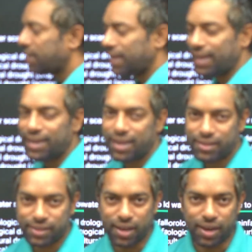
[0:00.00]
areas,
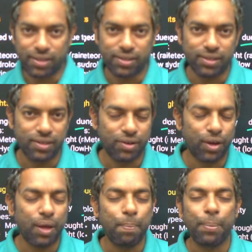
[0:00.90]
guys.
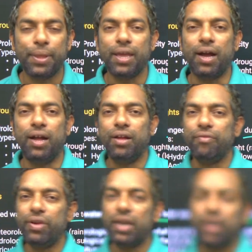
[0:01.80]
Okay. Yeah,
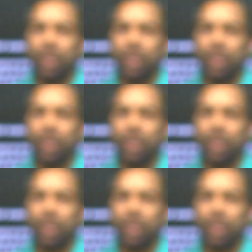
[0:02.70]
we can